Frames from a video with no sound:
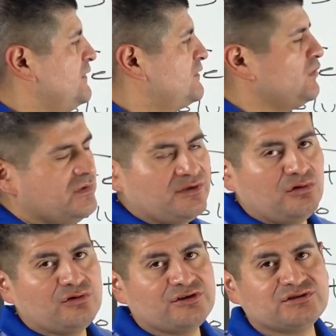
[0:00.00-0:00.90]
So in
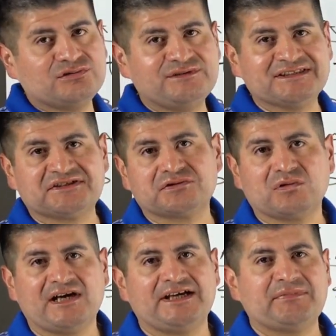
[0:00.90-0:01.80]
order to
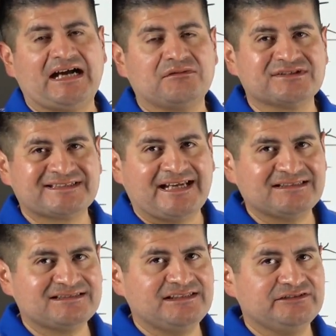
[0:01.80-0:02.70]
describe our
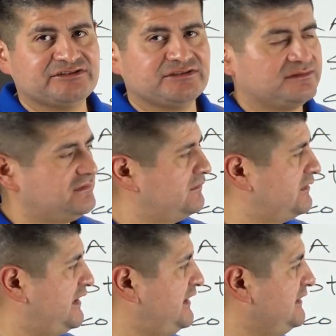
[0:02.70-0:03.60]
sand stitch,
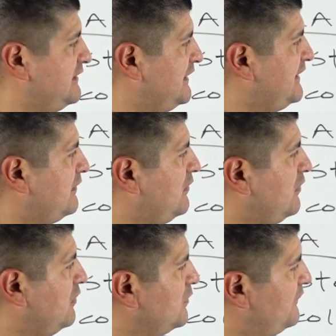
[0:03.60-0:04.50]
okay, it
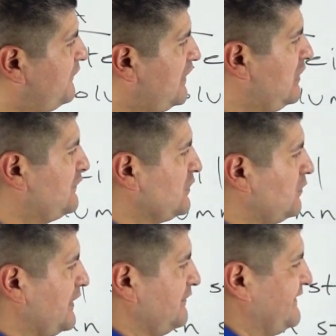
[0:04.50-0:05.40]
all revolves
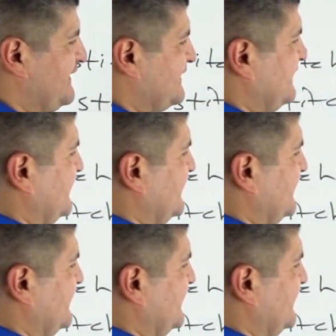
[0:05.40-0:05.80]
around this